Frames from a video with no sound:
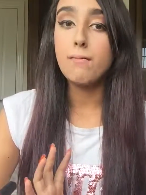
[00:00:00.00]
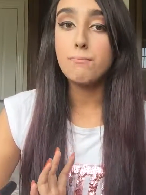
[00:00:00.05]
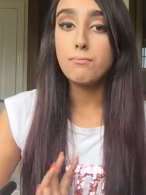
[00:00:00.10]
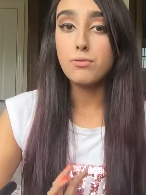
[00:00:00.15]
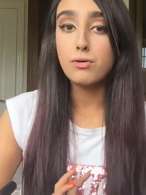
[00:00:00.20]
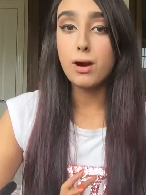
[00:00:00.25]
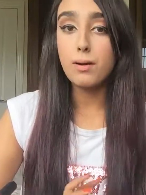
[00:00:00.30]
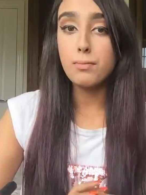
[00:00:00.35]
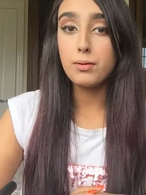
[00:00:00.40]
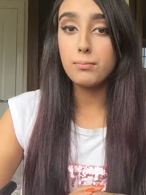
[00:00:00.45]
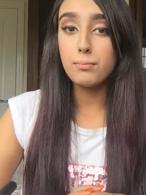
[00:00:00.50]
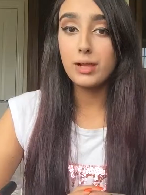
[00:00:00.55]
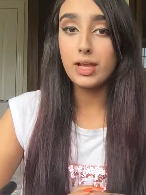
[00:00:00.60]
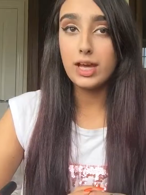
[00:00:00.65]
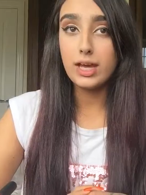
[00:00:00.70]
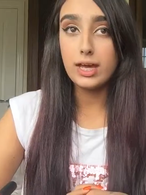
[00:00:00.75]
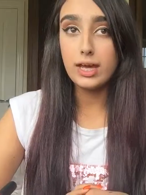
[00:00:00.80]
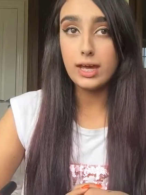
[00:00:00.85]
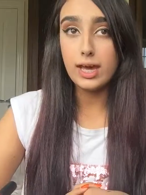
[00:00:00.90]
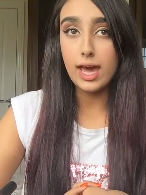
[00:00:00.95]

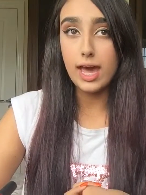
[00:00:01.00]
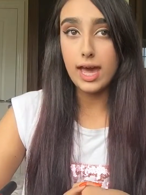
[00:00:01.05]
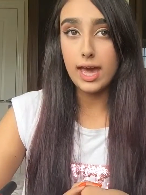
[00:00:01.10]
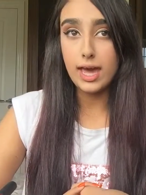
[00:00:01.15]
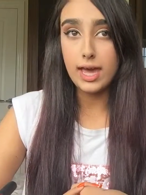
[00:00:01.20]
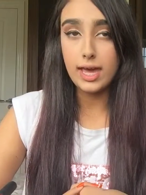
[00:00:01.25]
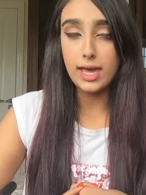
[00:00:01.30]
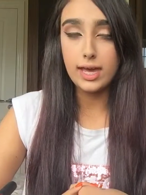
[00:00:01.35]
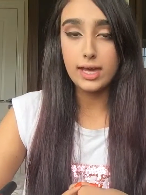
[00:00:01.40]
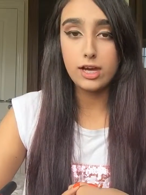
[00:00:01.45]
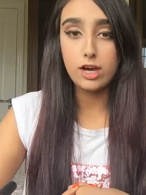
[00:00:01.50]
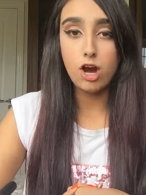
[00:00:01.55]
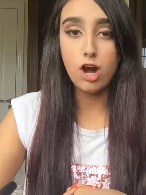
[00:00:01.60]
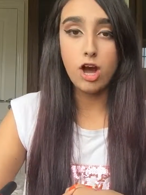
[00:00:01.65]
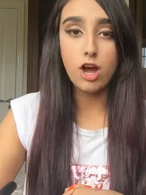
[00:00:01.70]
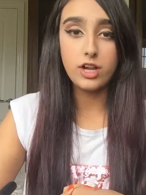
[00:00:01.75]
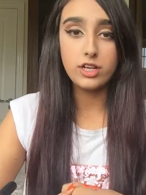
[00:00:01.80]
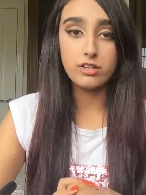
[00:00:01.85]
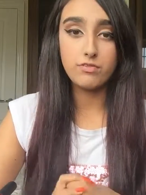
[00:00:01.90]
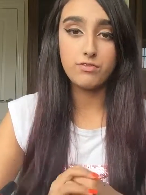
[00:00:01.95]
probably a
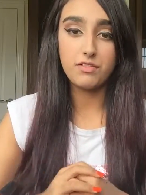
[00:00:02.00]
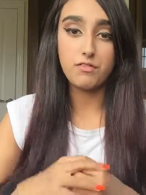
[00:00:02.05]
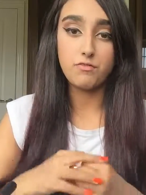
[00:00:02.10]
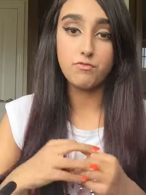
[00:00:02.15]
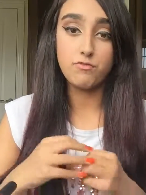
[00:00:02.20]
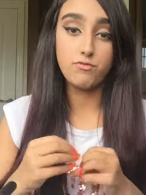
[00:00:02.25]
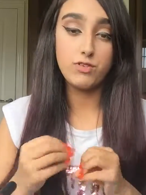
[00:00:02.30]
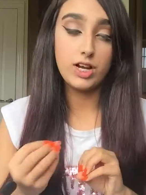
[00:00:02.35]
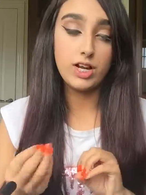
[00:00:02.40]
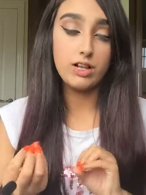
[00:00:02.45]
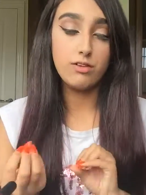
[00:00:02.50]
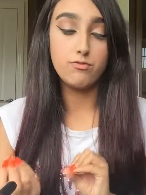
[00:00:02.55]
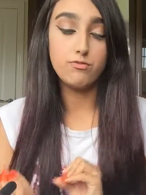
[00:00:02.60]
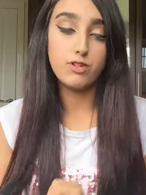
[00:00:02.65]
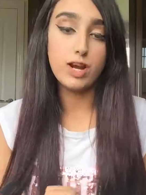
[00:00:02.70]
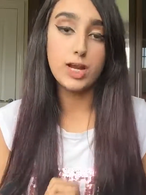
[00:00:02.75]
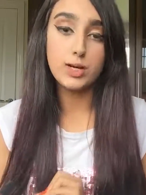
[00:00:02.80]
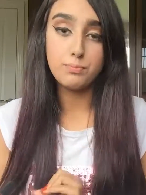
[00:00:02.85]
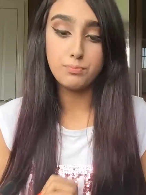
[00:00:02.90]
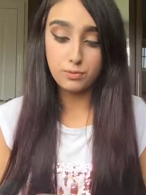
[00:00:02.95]
kind of a really
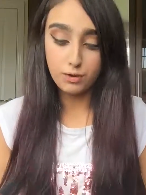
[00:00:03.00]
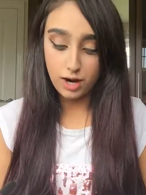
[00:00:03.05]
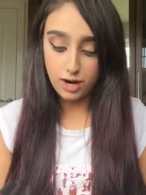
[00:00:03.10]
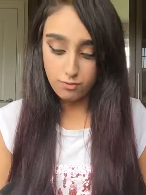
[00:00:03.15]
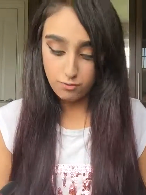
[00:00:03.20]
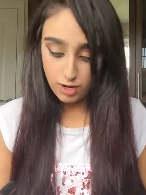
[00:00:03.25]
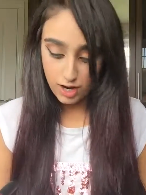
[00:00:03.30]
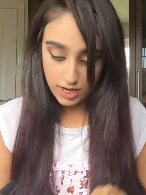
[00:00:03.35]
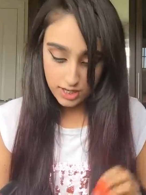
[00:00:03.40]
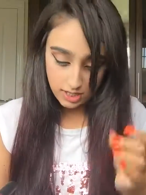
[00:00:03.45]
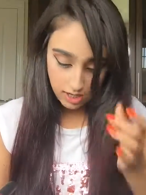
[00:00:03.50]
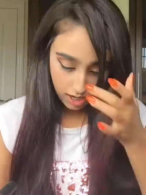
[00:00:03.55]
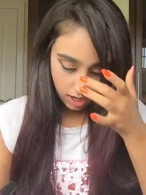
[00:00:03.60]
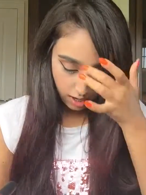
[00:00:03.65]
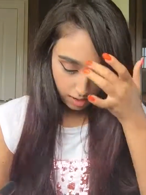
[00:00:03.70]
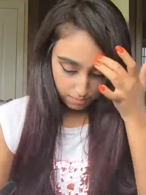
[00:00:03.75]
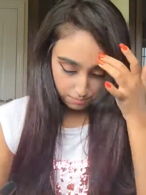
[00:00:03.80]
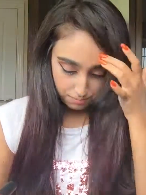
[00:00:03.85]
red, bright red.